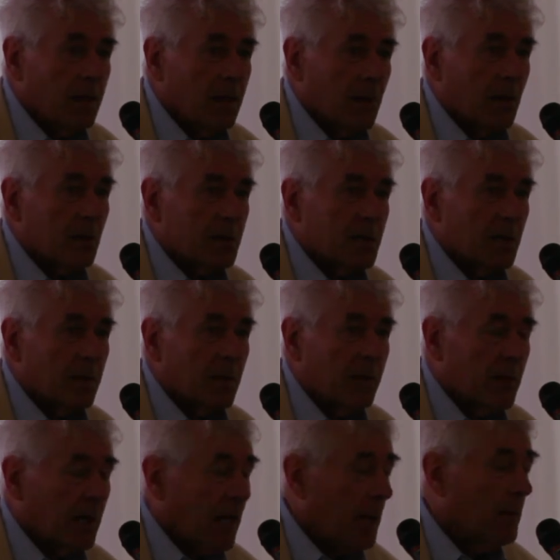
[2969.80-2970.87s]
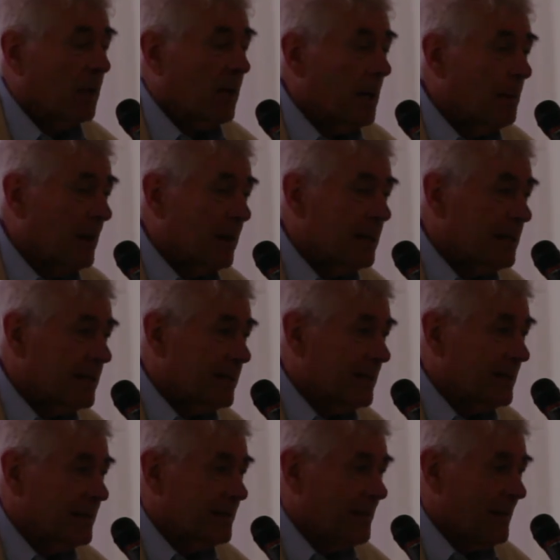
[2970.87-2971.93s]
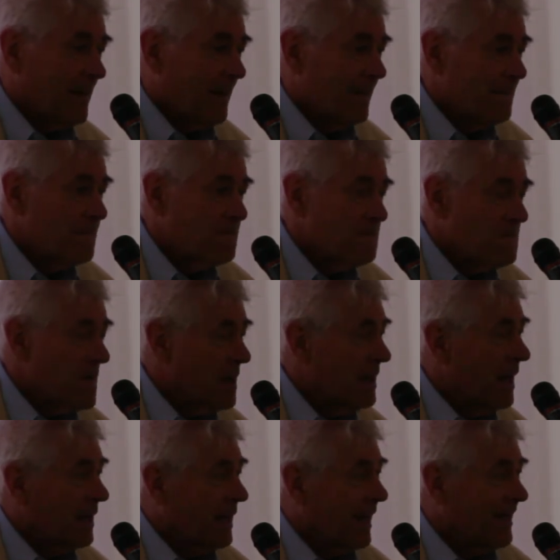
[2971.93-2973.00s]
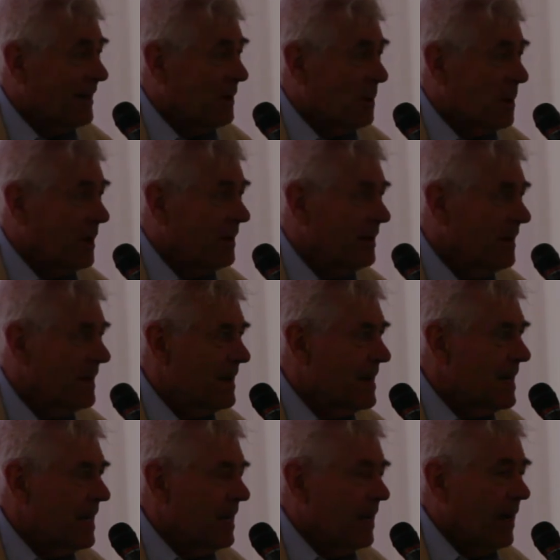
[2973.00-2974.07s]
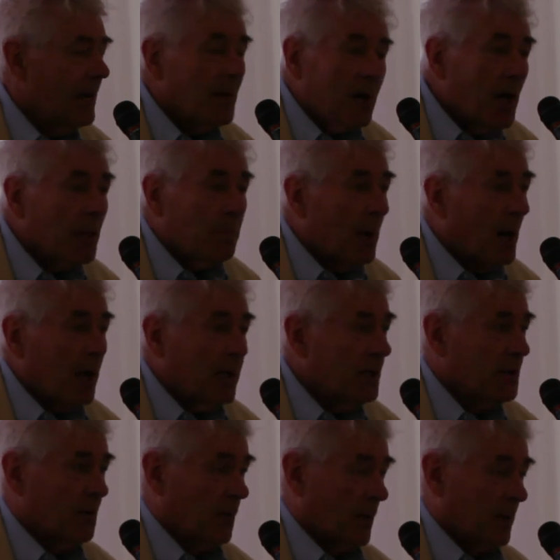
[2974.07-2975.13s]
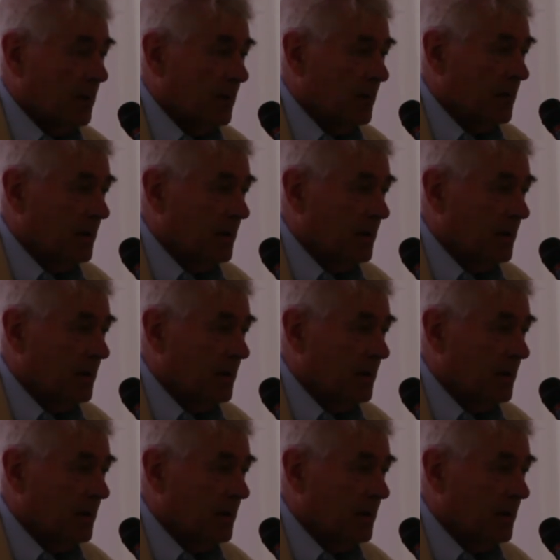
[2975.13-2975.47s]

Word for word: you know, some of the cable companies in that category, and they're not punished for it.